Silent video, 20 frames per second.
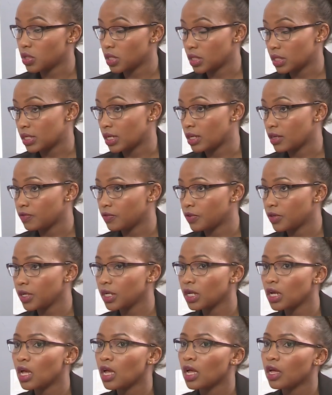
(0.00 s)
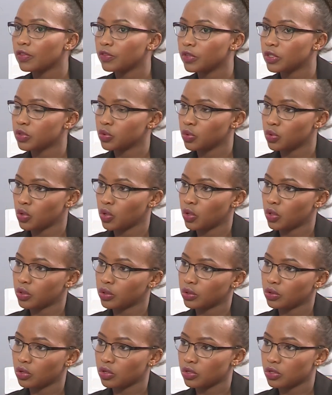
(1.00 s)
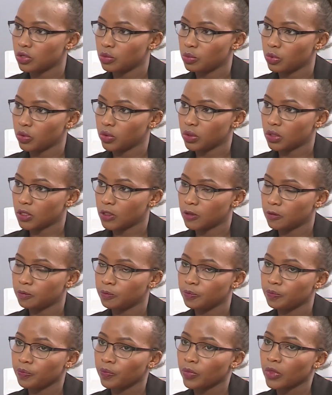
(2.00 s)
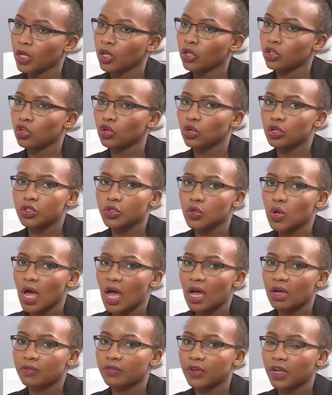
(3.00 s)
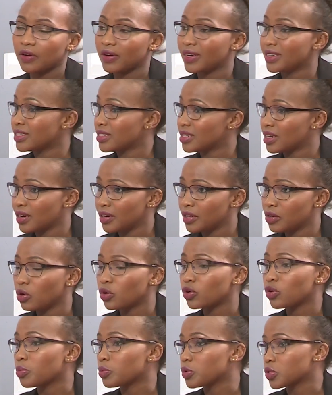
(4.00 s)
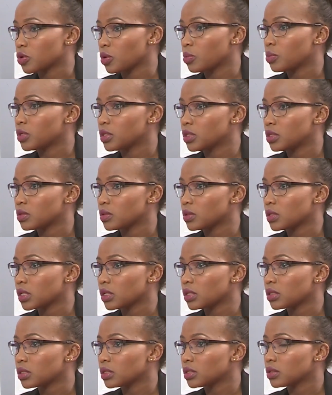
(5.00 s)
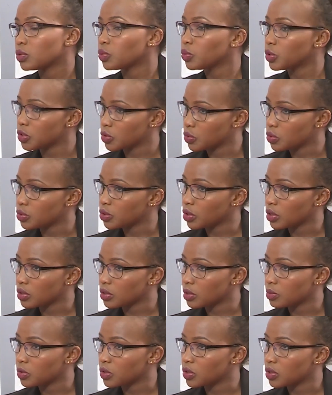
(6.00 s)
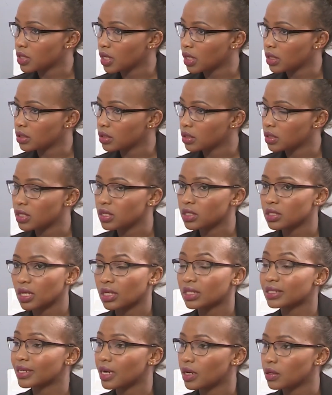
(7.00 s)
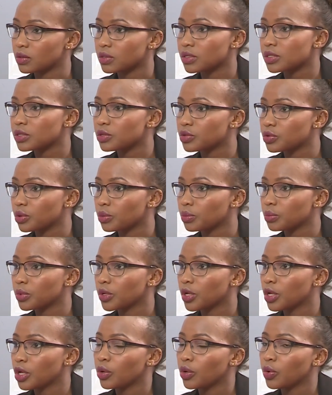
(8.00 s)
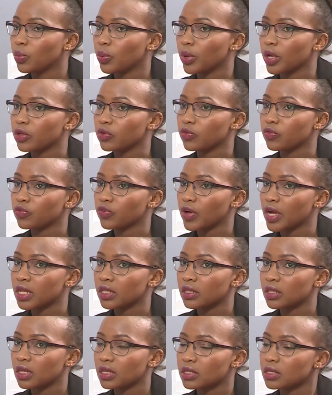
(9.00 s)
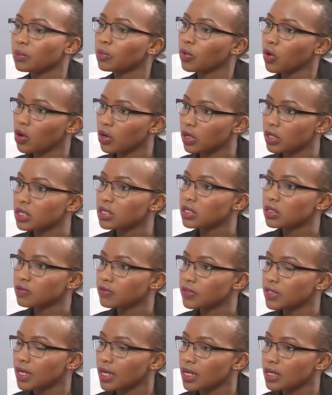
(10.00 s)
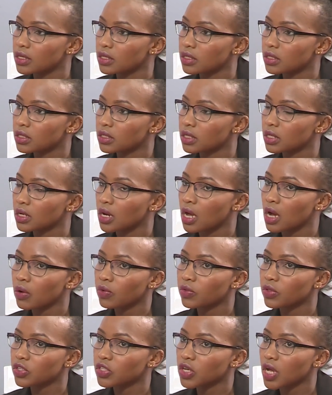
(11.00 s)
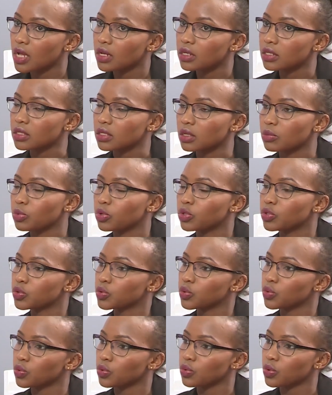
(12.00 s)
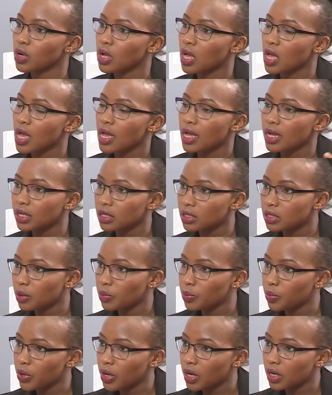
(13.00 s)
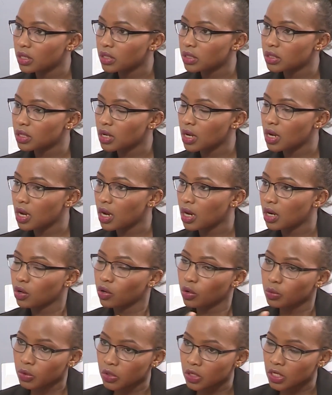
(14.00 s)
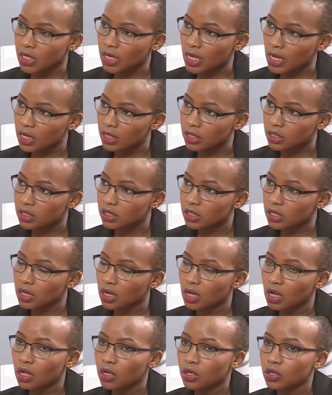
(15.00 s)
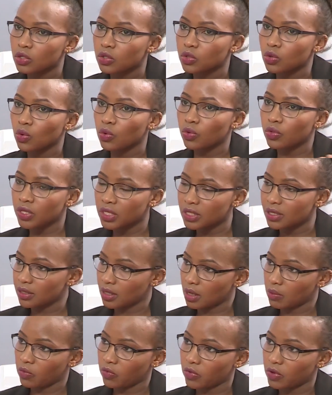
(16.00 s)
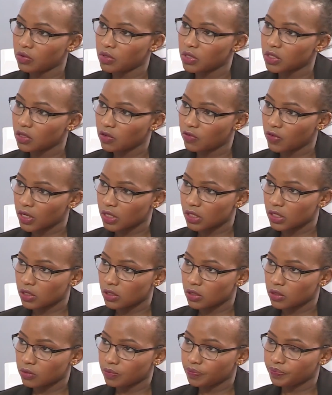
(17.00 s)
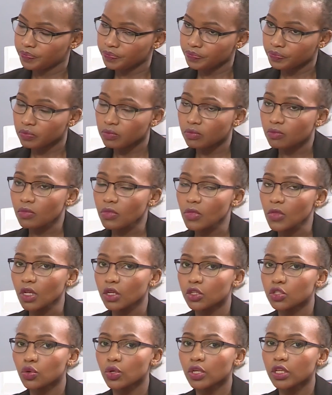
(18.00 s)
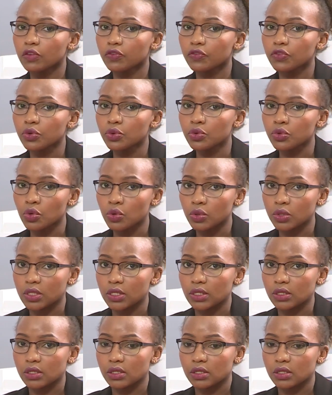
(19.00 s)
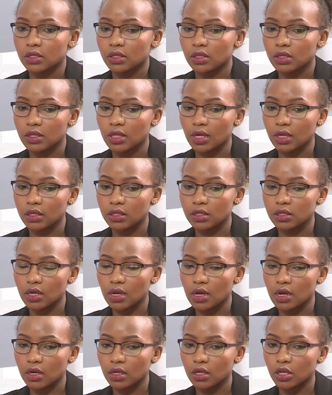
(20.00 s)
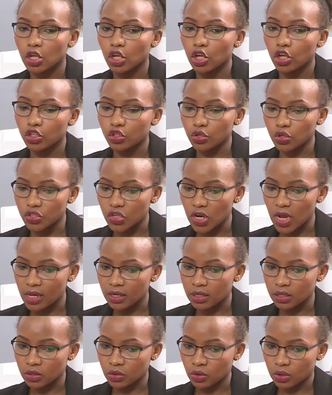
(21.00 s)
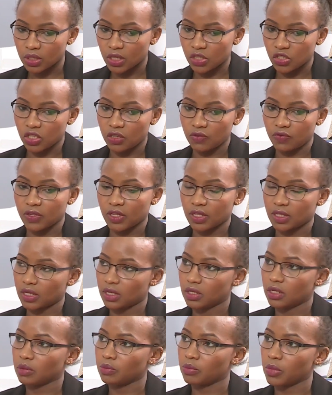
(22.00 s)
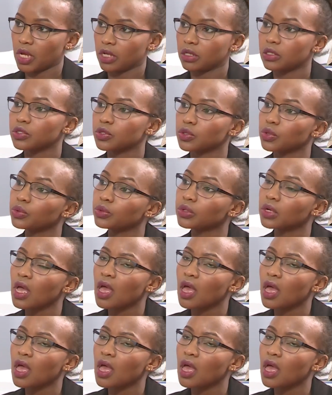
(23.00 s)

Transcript: during delivery This could all contribute you also have hereditary or chromosomal disorders which could contribute to that things like down syndrome where you find there are some cognitive delays in how the child is able to interpret uh, communicate so these are some of the risk factors so if you notice that um, your child is not achieving a certain milestone,